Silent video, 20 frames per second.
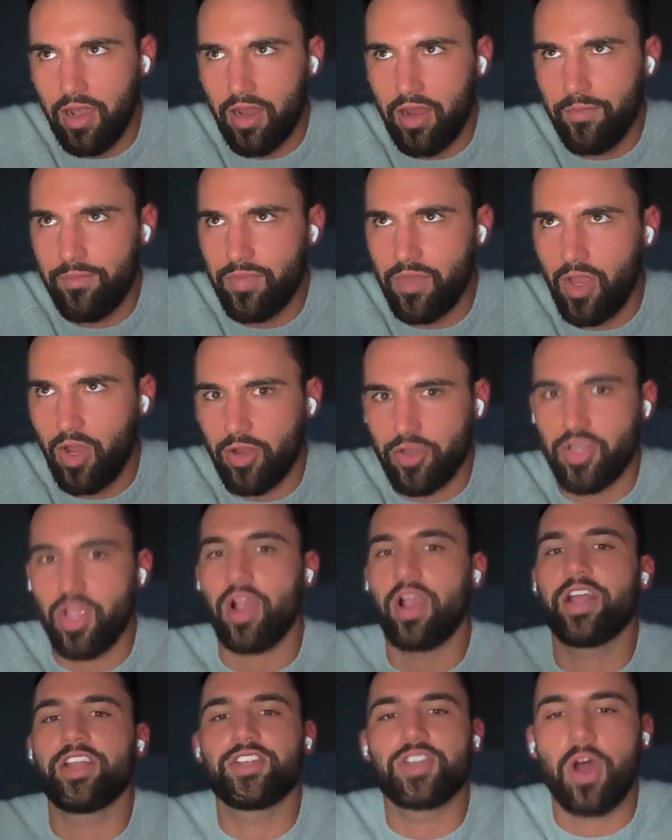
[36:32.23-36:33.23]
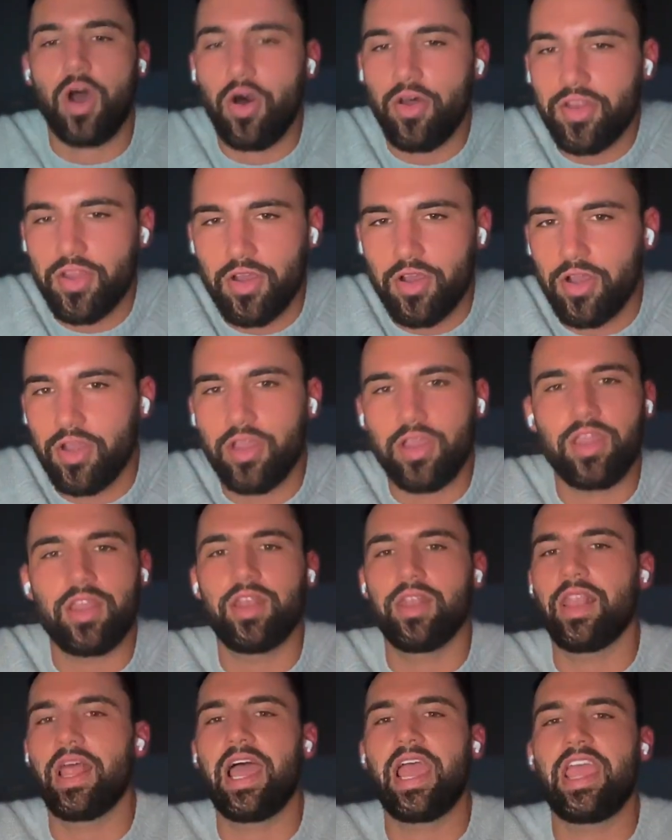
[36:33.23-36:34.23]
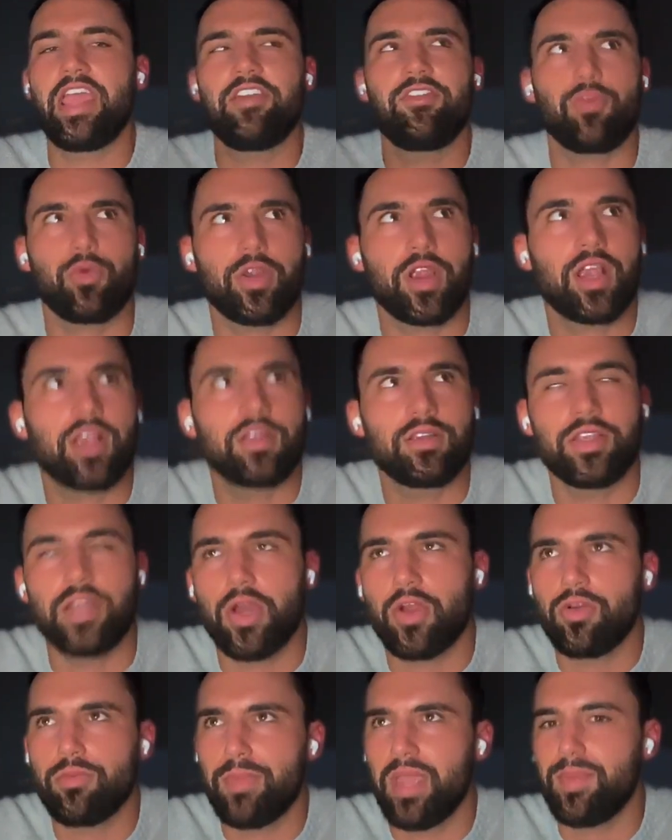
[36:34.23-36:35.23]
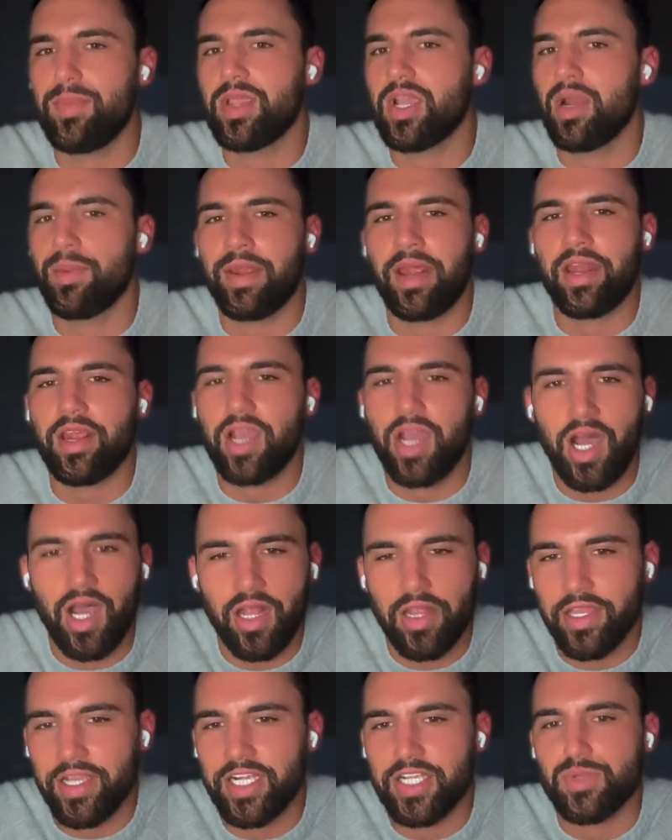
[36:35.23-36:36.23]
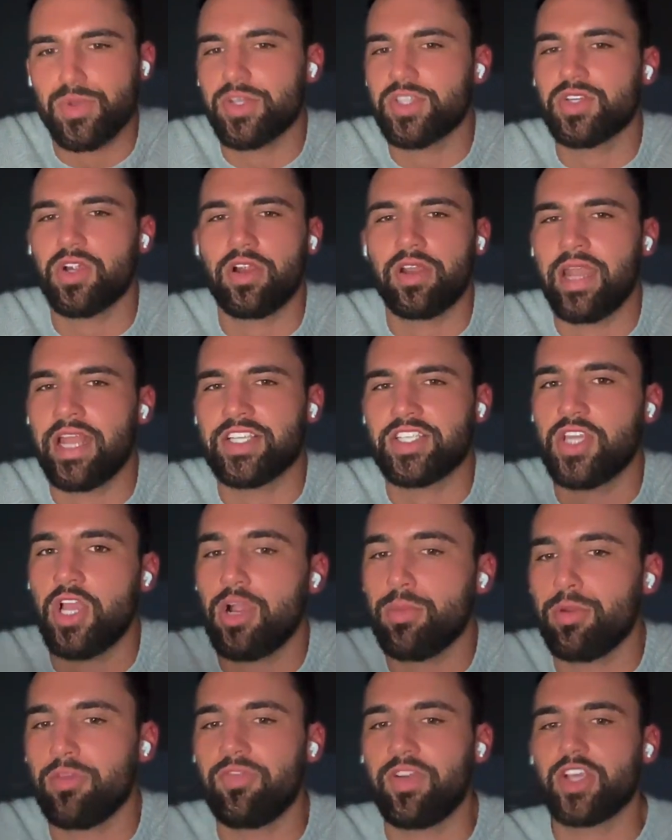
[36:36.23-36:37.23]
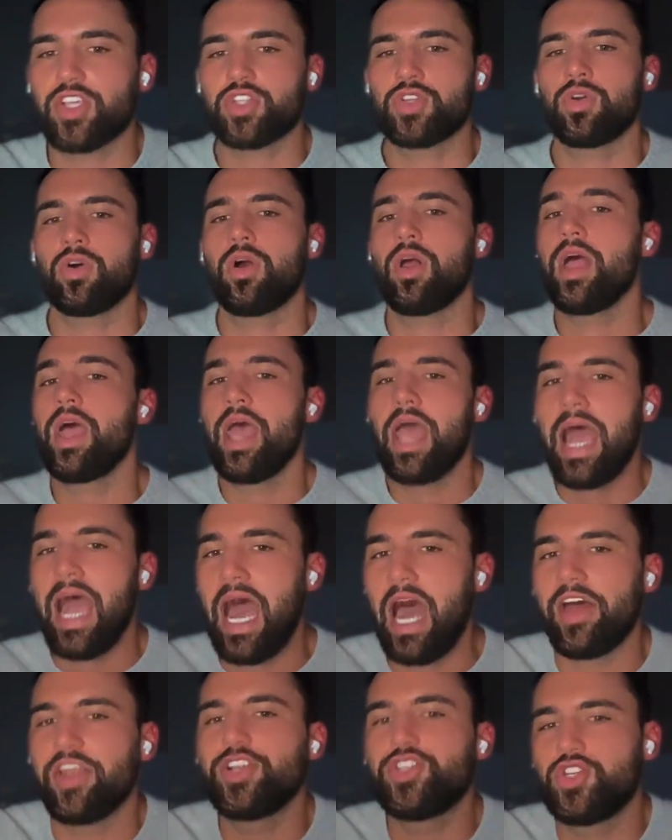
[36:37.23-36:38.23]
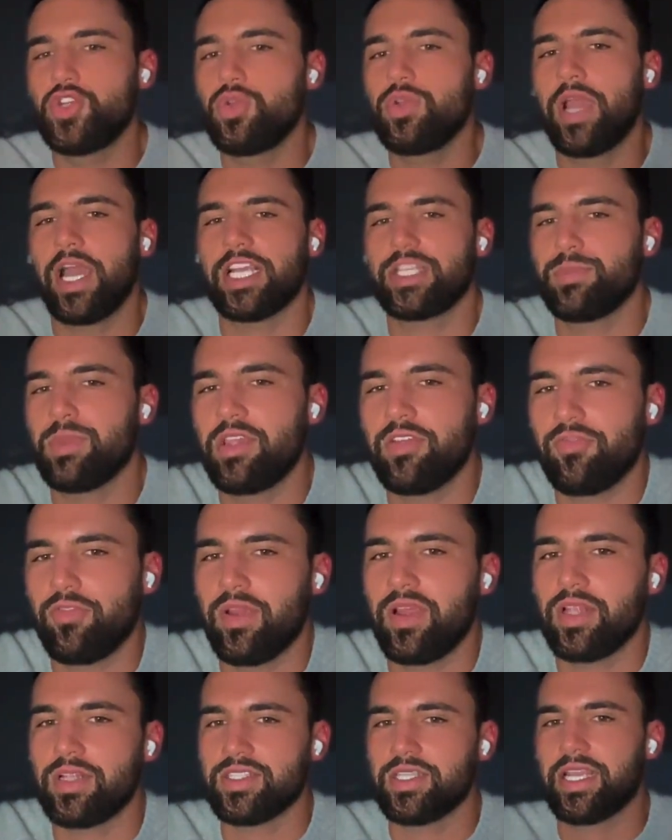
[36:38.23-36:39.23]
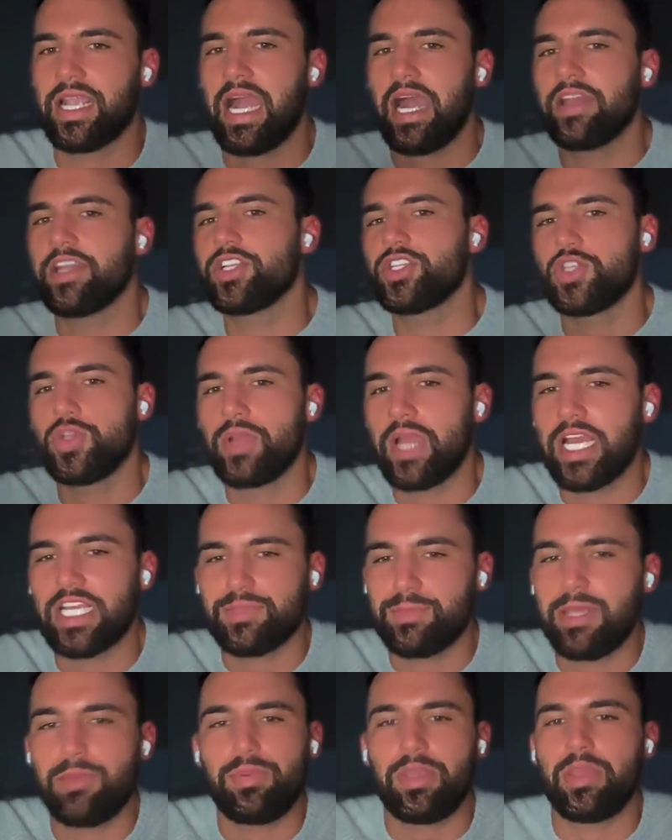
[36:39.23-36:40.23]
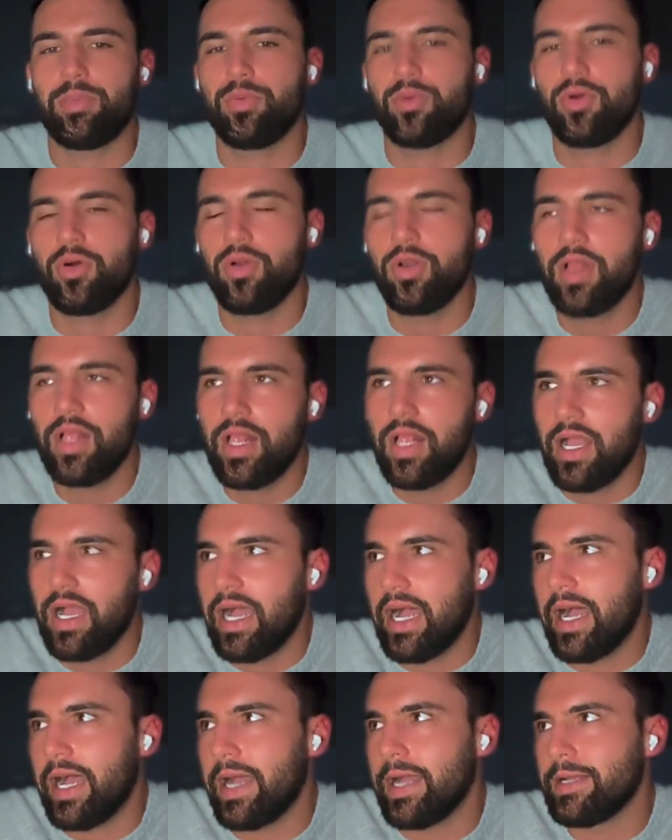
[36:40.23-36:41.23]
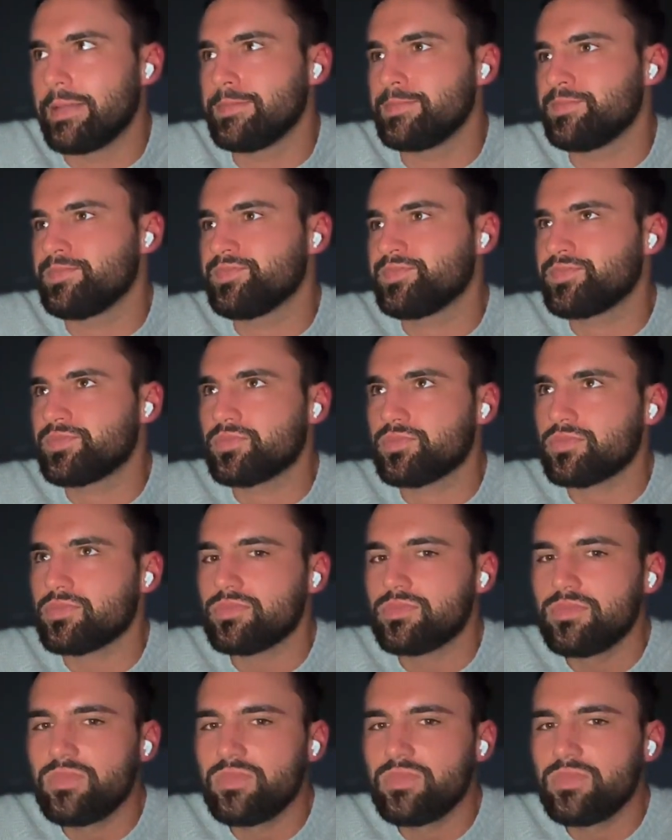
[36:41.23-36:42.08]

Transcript: our our young adulthood life or you know maybe coming out of college we're starting as a young professional how did you guys make friends like how did you guys meet people um,